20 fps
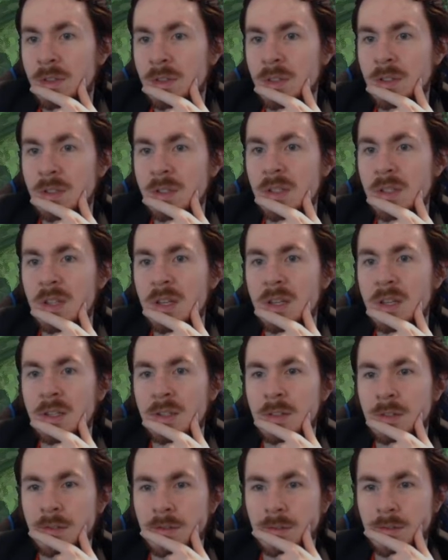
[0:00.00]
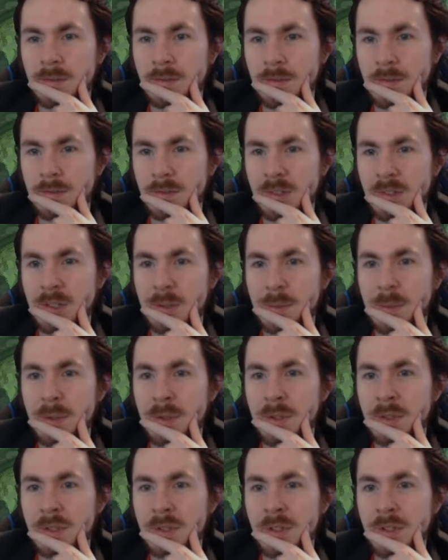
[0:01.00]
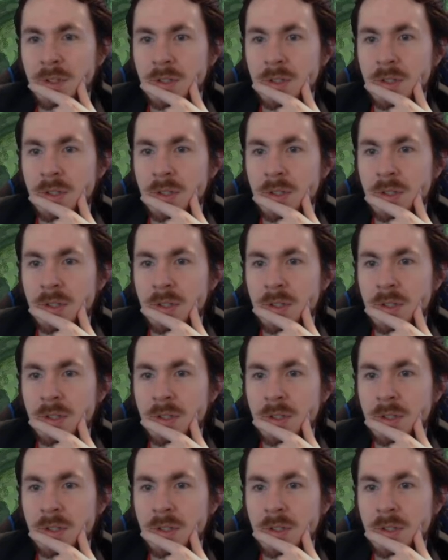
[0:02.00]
Because then your opponent chooses